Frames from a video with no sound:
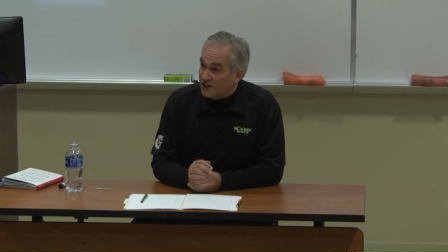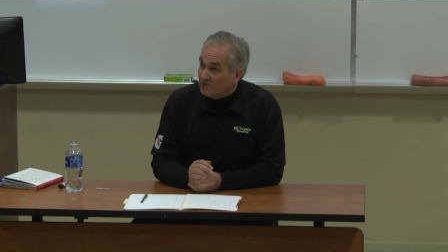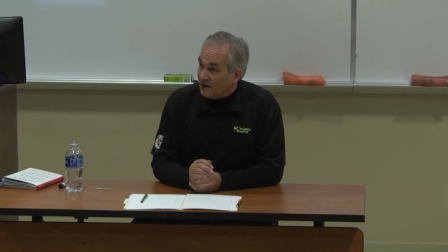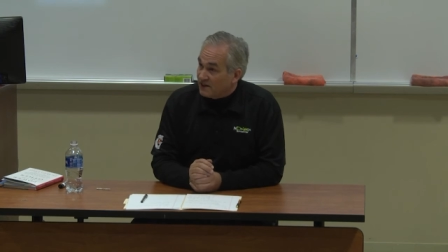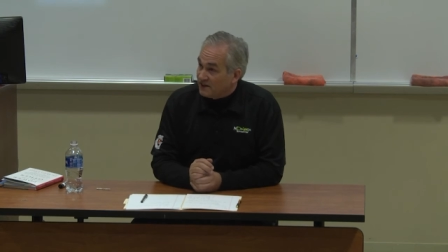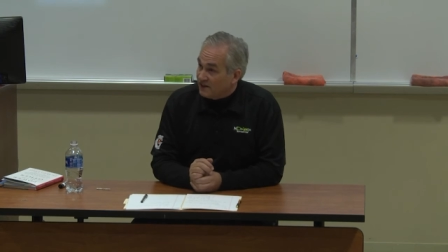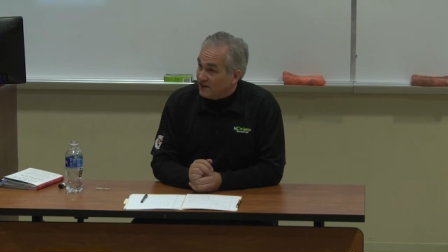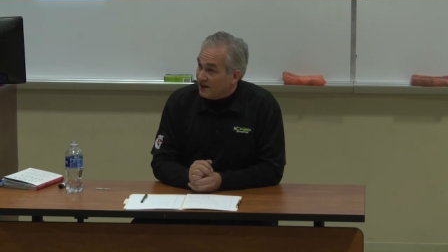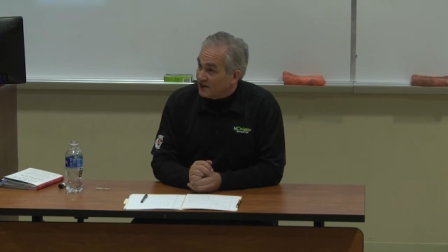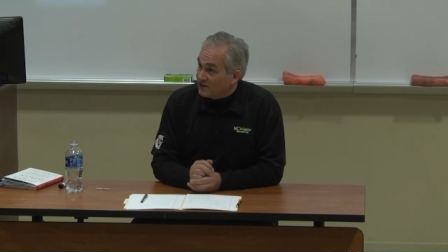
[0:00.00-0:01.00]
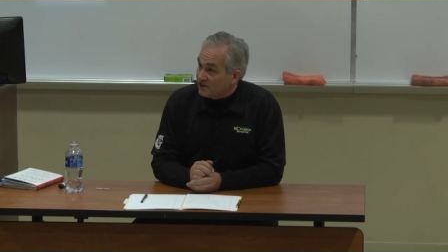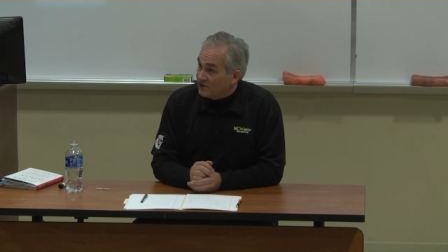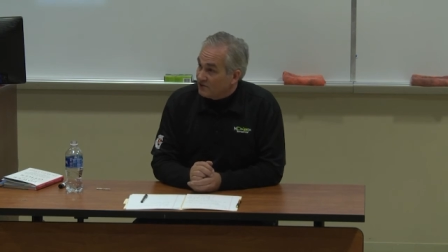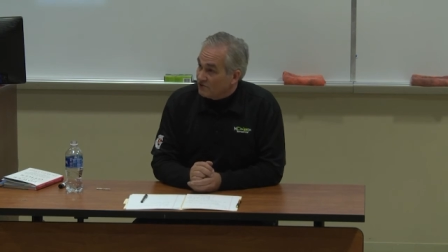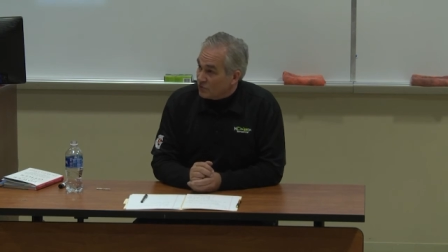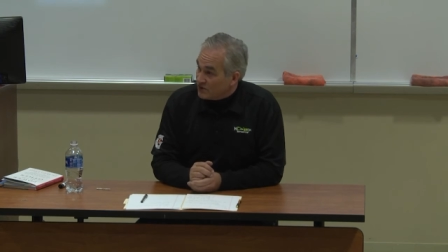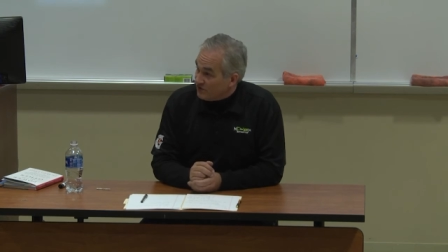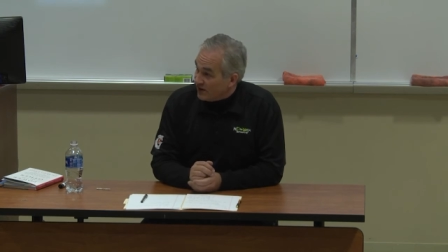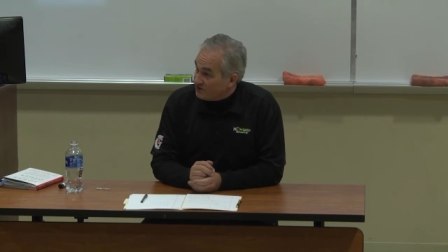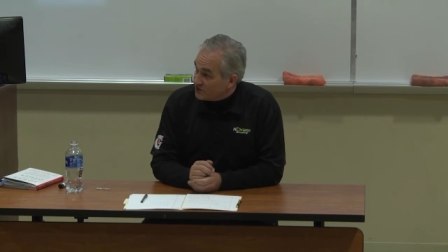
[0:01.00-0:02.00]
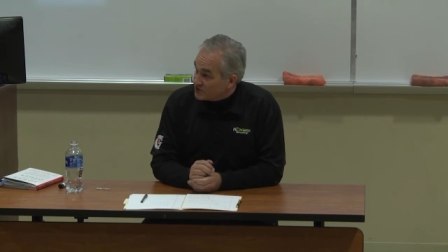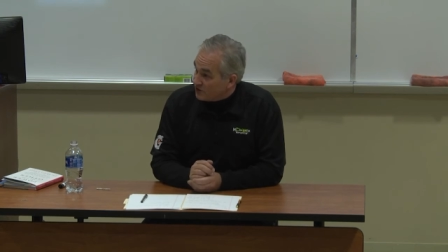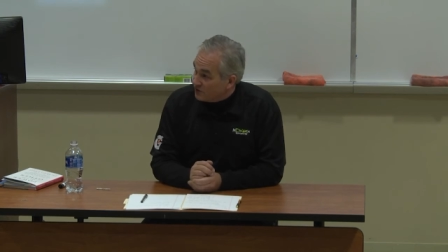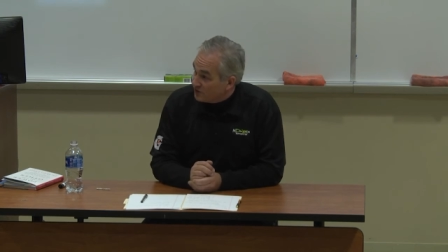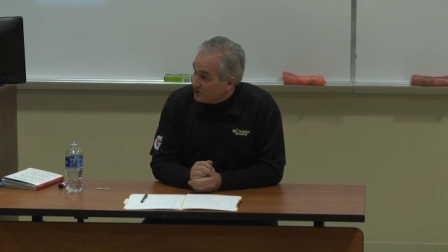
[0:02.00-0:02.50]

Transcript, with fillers: independent at 45 years old.